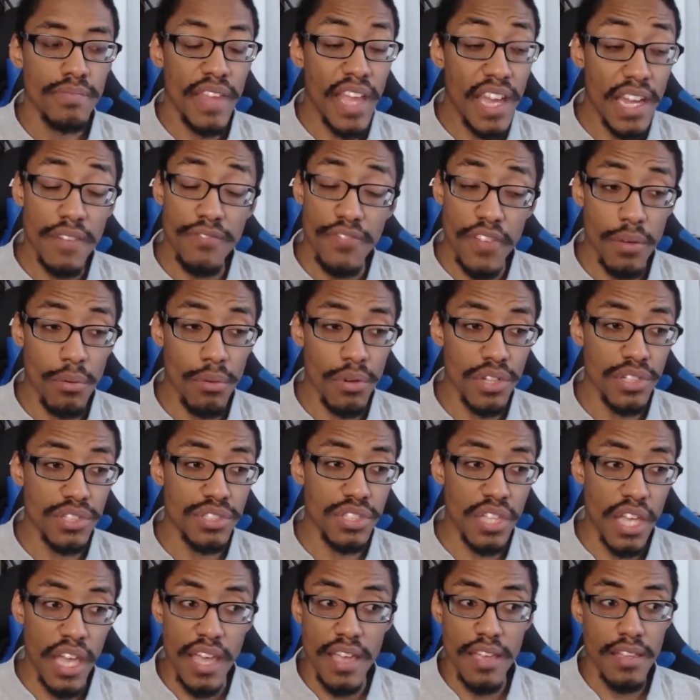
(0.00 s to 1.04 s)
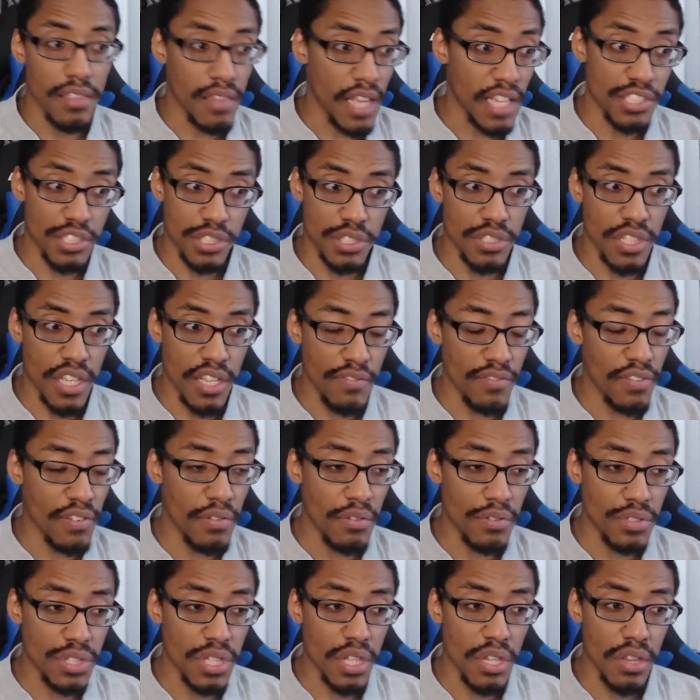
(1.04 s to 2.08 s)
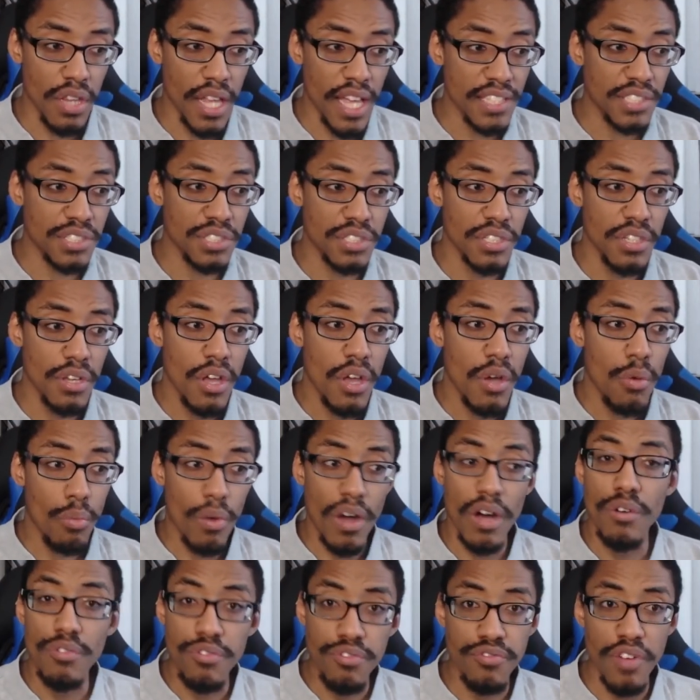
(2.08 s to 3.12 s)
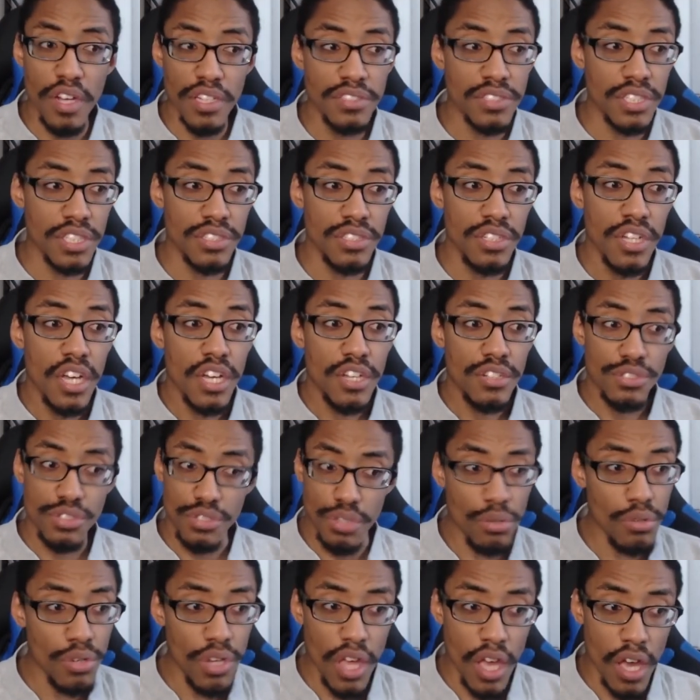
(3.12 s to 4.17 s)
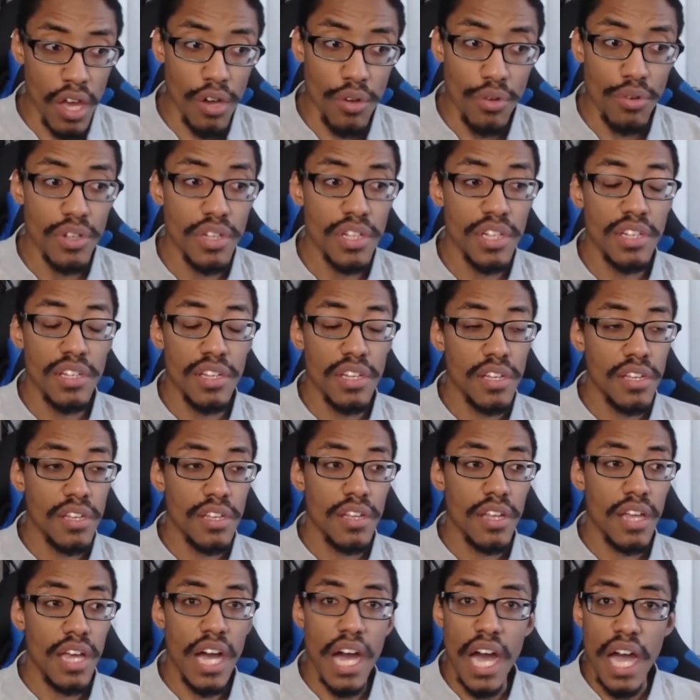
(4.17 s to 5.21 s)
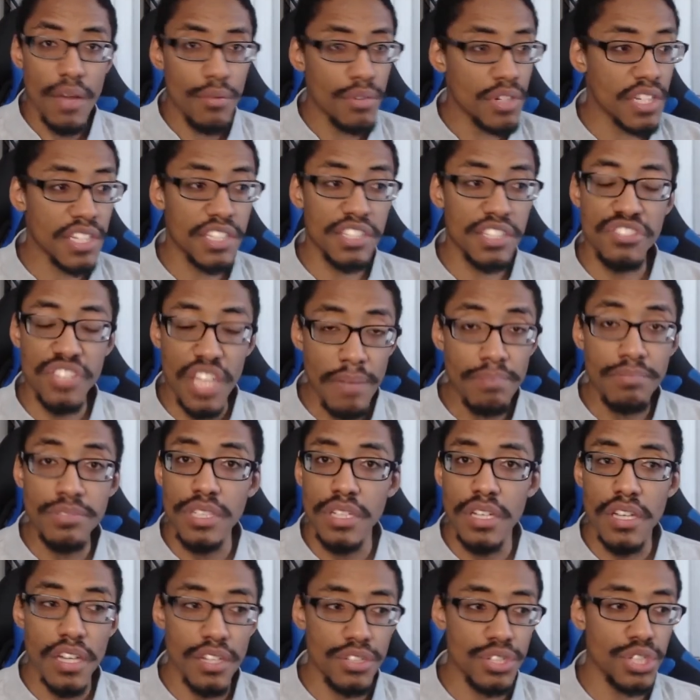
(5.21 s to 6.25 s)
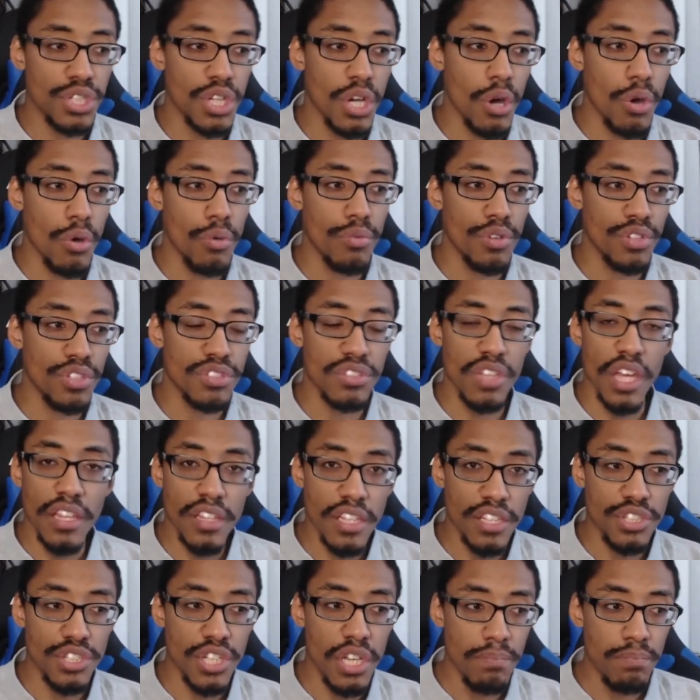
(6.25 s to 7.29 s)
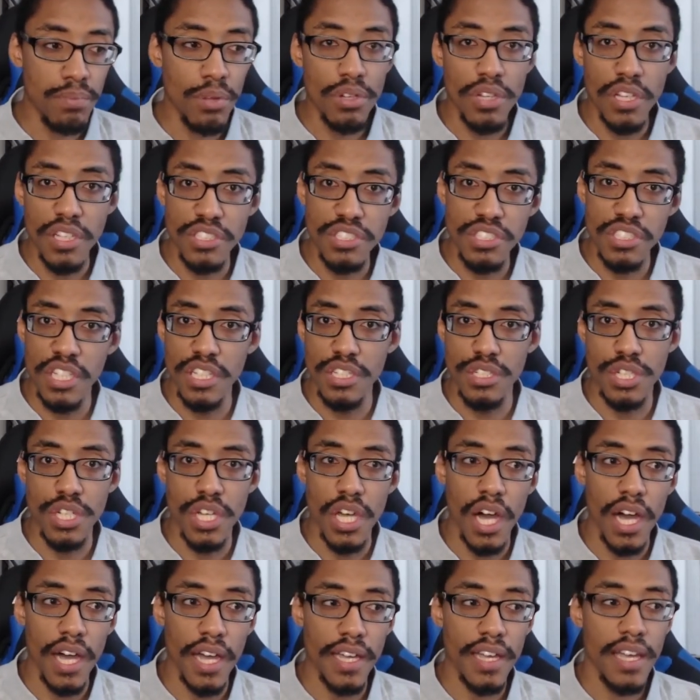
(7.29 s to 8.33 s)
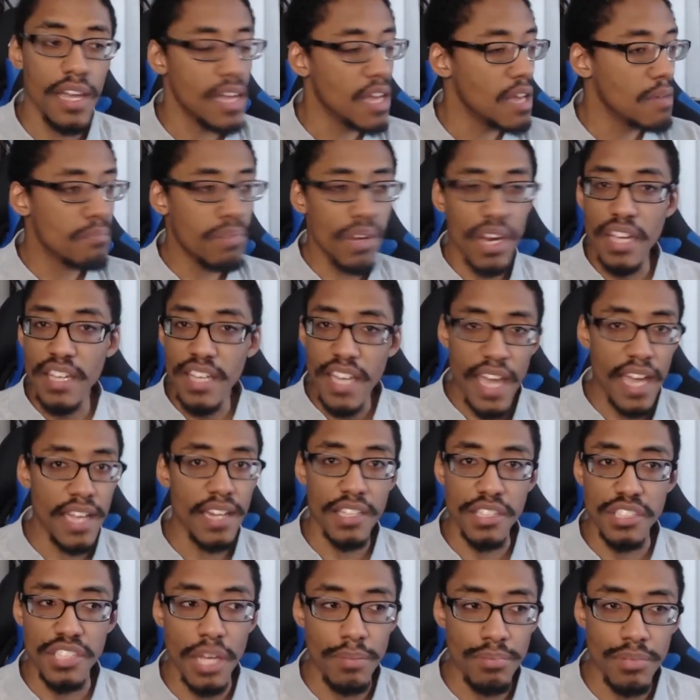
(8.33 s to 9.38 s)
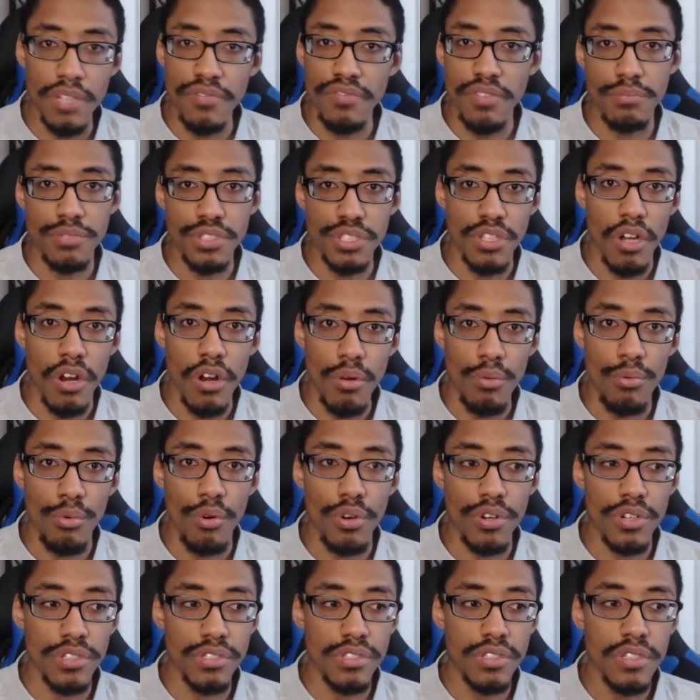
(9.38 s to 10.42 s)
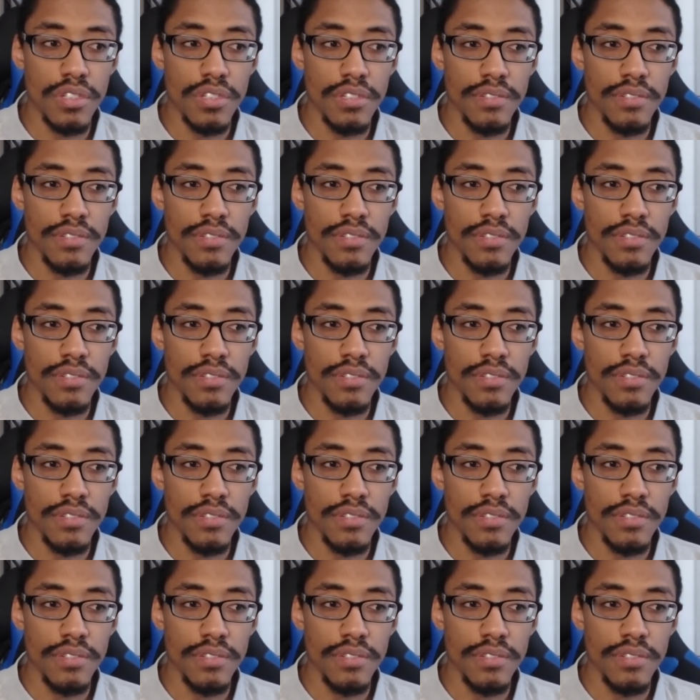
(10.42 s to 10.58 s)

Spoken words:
And if it was a less well-funded studio, I would accept a show with slightly cheap-looking CGI. But I can't accept it from Star Wars.